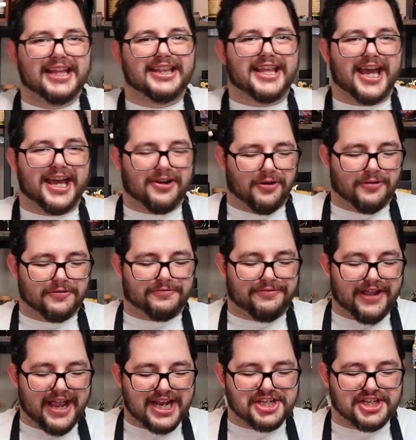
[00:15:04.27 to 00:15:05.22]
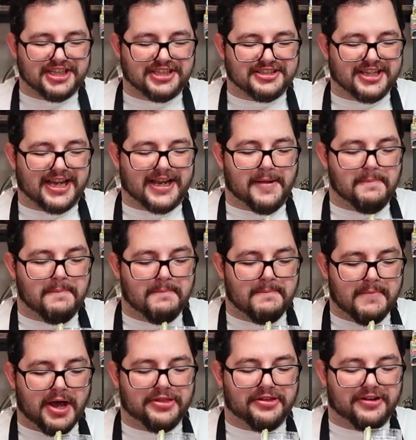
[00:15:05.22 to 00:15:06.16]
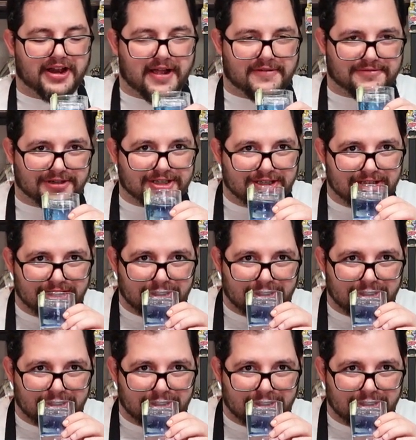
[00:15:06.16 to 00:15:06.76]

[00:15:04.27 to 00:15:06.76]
That old-fashioned's like a mother effort.